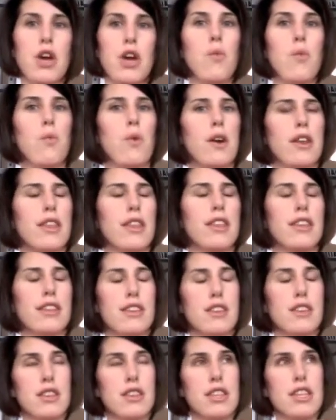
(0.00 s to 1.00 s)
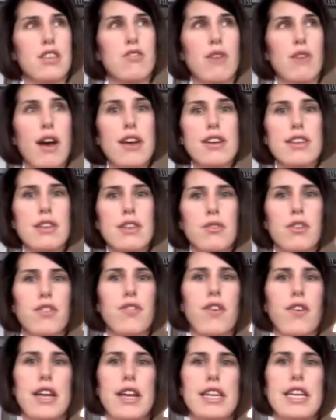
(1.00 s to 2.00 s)
One of the strategies that we're
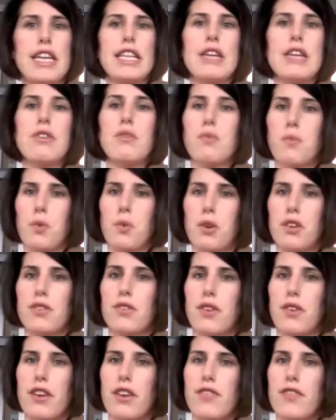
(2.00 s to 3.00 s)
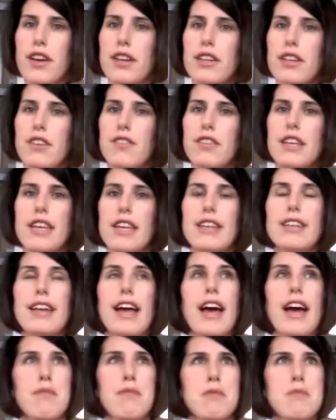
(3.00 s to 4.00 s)
finding works very effectively is to
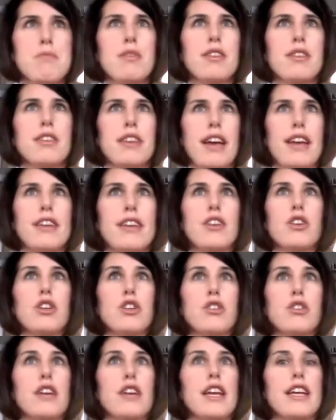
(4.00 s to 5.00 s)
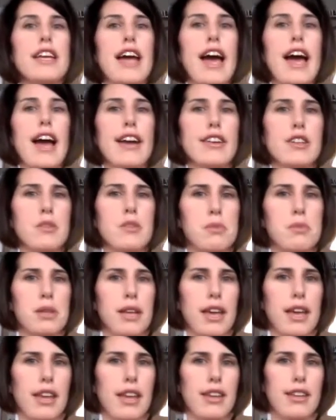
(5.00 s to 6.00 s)
have people set or create action
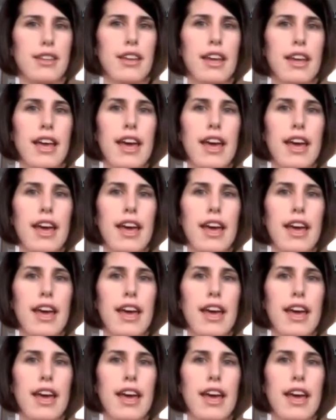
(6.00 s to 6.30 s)
plans.